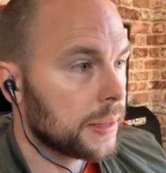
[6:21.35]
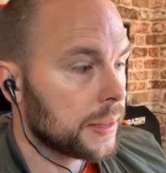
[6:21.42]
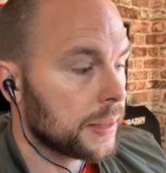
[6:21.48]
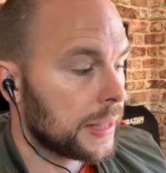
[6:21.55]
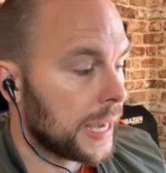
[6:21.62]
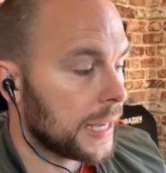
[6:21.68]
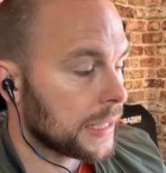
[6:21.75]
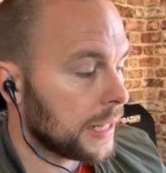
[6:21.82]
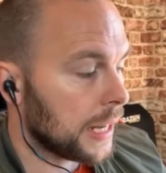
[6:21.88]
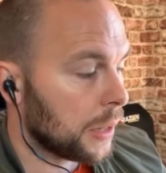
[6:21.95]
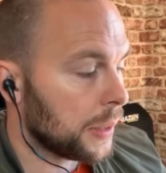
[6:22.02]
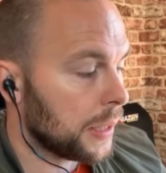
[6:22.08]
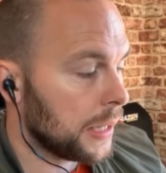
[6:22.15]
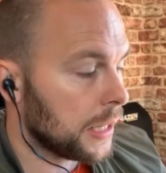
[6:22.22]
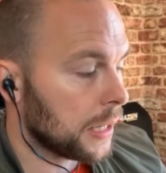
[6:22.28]
That is now
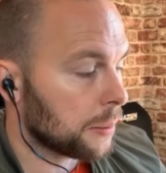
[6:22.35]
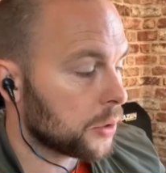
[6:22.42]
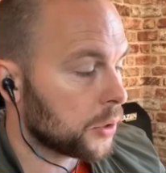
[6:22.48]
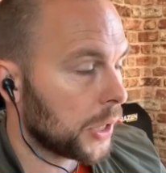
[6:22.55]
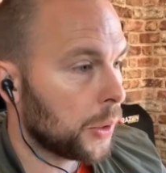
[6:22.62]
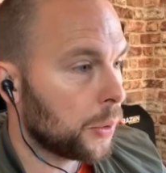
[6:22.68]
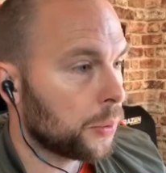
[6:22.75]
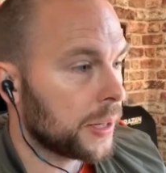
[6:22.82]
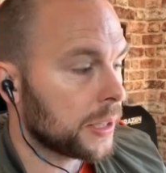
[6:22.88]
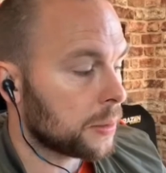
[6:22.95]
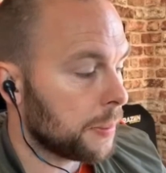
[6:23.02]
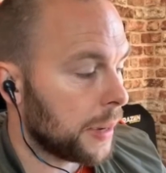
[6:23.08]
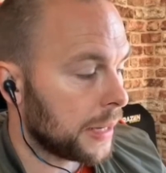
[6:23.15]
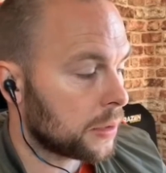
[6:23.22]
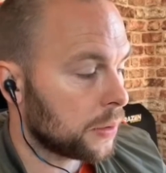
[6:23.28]
heated up the title race
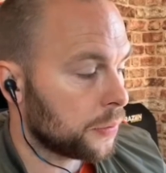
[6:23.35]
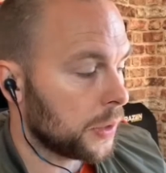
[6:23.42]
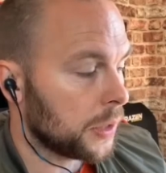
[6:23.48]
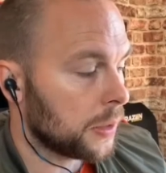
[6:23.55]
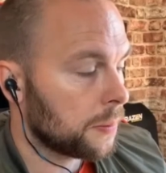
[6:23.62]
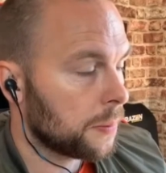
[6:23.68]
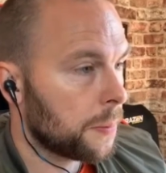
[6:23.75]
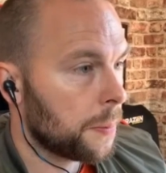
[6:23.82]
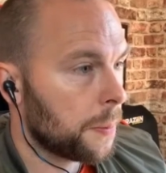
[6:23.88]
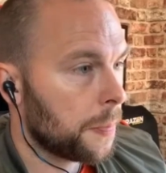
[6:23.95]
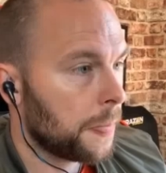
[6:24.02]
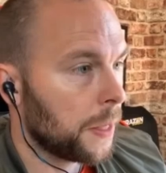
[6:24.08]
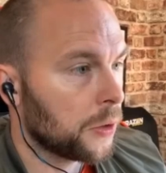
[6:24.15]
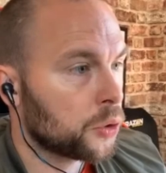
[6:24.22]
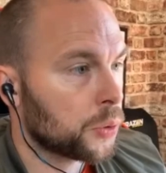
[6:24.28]
massively.
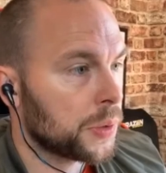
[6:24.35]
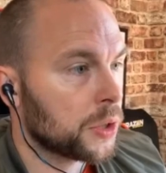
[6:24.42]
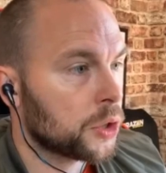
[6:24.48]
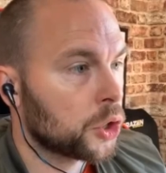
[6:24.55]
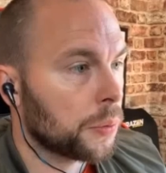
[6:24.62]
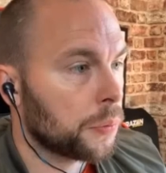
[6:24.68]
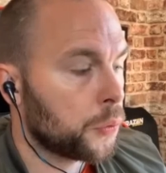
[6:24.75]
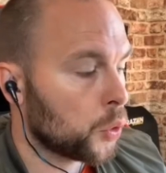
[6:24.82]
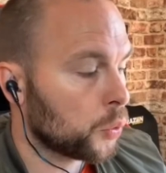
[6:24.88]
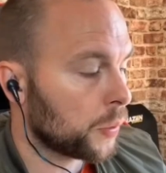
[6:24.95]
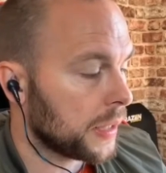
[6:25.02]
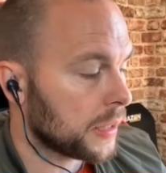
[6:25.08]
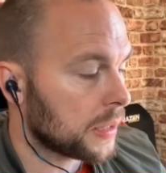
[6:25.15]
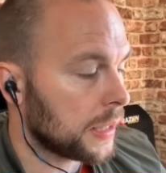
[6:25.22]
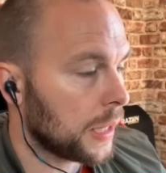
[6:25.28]
The top 4
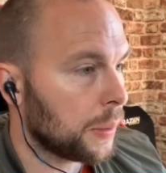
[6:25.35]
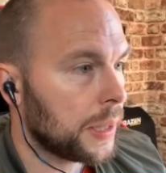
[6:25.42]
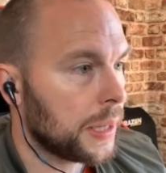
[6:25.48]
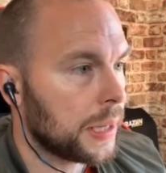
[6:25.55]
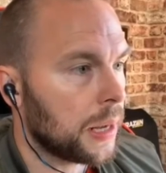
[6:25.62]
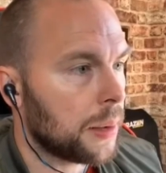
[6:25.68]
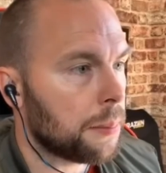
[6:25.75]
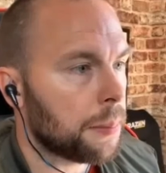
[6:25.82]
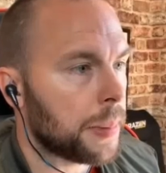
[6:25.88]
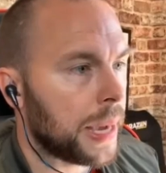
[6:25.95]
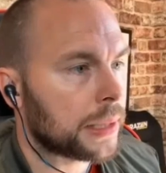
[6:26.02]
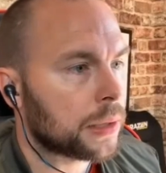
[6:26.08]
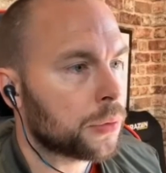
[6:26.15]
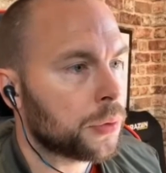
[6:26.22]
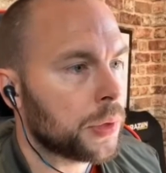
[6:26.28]
race is now heated up
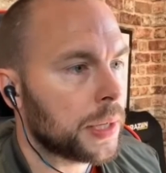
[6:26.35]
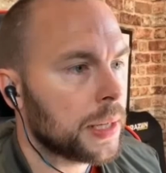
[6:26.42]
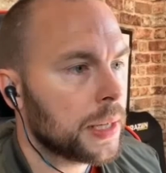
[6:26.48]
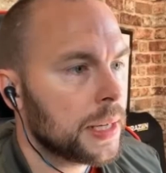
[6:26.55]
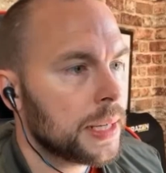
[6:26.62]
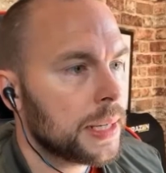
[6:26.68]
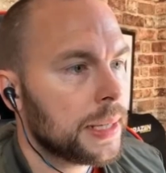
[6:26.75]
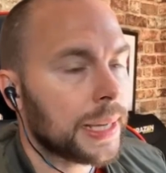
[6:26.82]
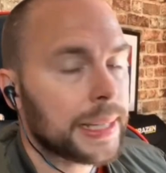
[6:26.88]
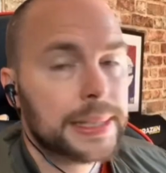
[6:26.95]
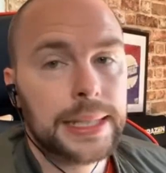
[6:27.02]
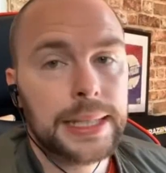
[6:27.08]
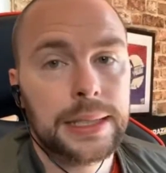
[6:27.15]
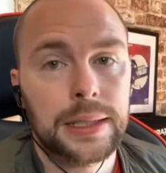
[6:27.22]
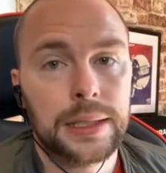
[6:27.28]
massively. Next
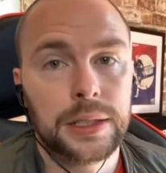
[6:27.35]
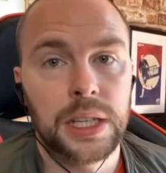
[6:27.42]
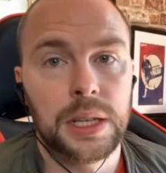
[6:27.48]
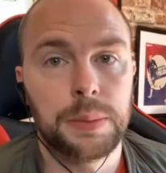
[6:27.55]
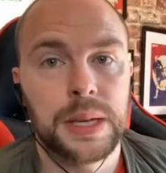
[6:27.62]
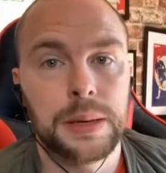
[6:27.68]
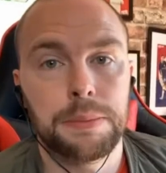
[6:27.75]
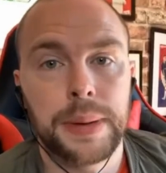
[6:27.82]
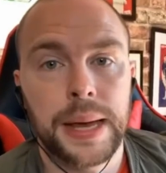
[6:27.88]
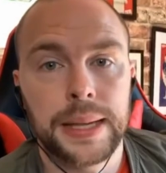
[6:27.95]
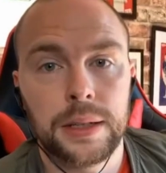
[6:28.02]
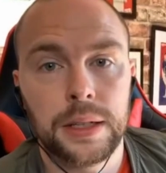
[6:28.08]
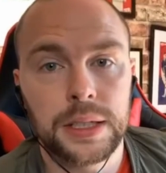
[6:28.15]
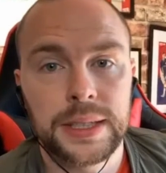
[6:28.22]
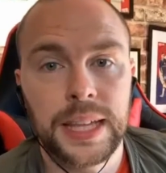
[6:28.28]
season is going to be a
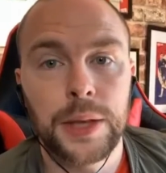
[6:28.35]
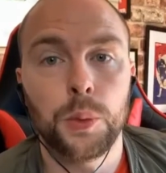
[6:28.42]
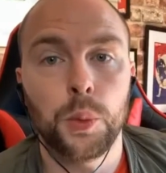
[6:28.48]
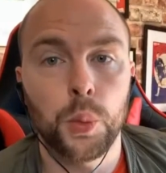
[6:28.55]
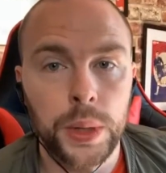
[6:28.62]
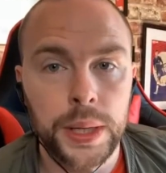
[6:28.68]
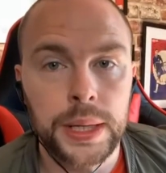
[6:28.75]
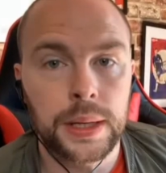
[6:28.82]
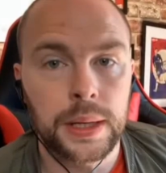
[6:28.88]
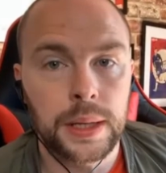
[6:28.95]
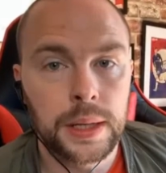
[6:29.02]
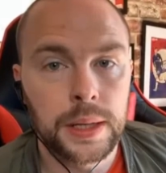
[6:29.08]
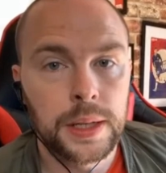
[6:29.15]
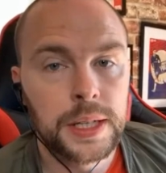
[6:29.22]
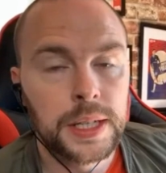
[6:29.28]
madness. They win
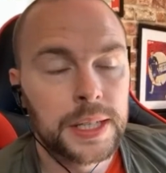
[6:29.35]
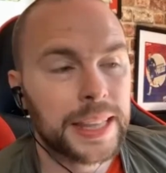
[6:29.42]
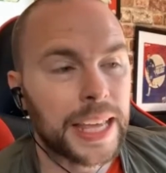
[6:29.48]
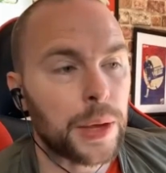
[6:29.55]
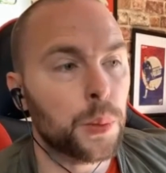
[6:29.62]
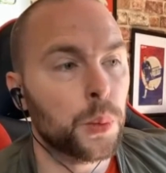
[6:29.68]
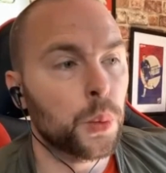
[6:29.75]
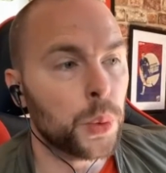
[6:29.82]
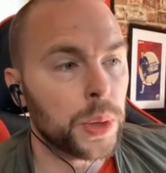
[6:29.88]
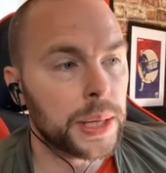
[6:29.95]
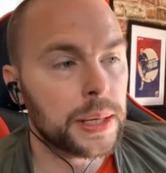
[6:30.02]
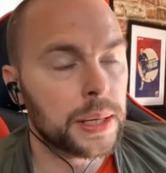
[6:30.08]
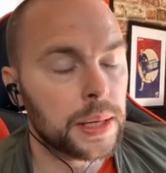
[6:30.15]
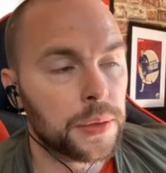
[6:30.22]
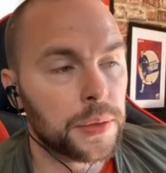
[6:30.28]

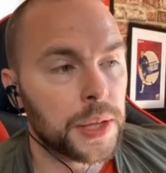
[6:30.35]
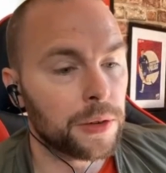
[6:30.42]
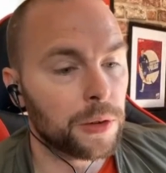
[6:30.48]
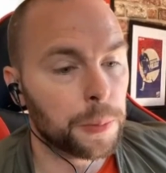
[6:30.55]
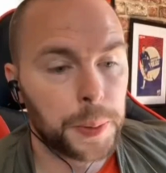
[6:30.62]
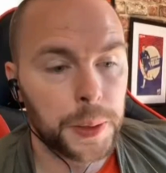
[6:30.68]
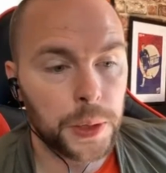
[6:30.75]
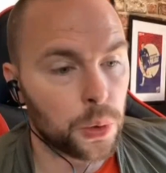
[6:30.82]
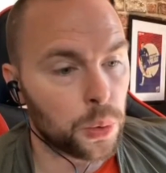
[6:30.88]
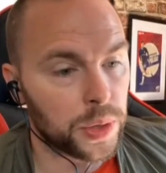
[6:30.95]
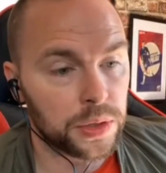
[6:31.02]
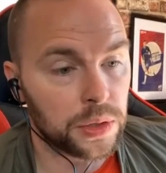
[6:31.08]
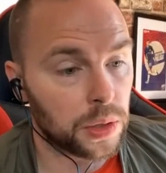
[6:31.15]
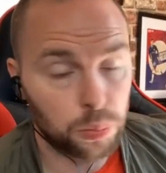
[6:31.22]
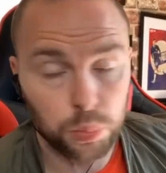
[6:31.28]
their appeal,
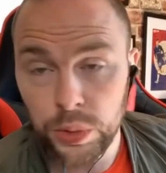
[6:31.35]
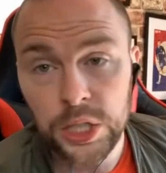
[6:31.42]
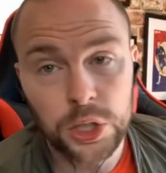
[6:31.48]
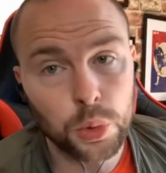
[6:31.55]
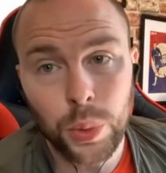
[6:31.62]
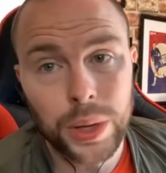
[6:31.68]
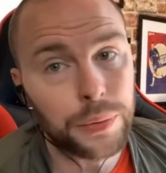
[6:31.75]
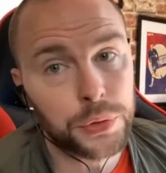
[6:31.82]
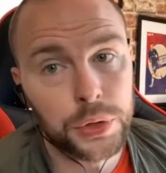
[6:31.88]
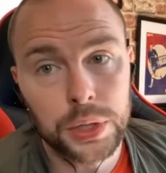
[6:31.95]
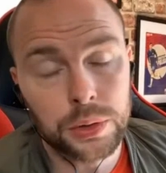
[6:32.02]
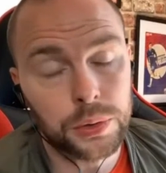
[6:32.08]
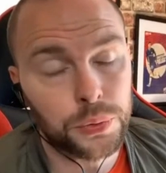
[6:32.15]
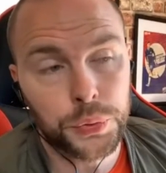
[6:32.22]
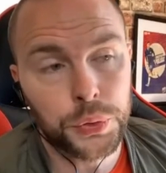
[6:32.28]
and we need to wait for
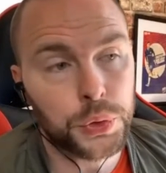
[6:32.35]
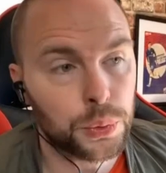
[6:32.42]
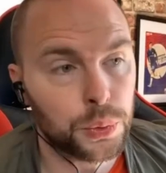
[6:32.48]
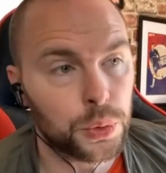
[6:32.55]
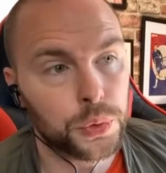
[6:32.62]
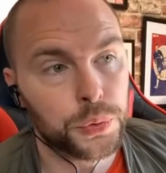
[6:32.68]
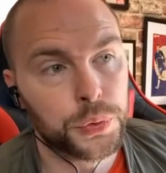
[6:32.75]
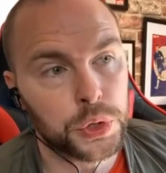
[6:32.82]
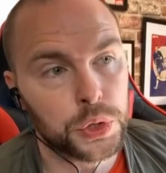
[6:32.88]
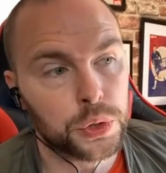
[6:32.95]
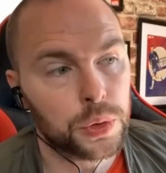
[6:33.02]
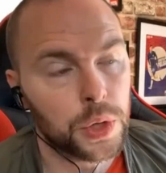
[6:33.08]
the